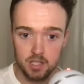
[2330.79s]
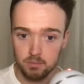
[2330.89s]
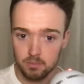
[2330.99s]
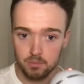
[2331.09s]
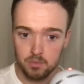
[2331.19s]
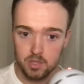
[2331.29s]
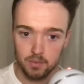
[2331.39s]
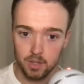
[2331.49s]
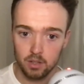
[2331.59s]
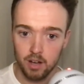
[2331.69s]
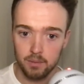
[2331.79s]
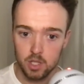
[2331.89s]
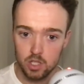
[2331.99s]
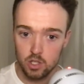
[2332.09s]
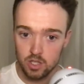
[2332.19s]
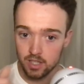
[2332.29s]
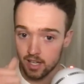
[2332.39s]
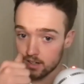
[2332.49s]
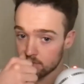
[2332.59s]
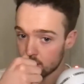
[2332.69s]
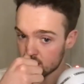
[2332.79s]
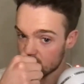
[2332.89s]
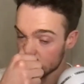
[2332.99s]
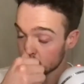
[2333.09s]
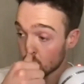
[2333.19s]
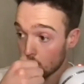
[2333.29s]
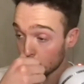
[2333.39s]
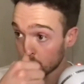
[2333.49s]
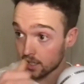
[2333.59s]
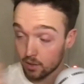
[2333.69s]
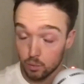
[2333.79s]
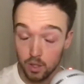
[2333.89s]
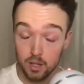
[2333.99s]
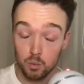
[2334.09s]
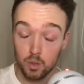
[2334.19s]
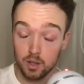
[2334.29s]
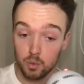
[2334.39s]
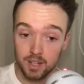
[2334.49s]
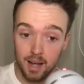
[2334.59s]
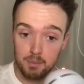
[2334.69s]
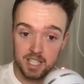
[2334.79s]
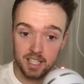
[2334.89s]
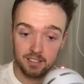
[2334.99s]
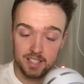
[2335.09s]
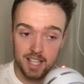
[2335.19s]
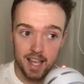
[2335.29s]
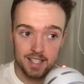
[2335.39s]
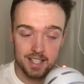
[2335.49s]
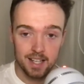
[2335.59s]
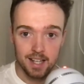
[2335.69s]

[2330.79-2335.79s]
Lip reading: and some of the language you're using there resonates a lot with that particular text.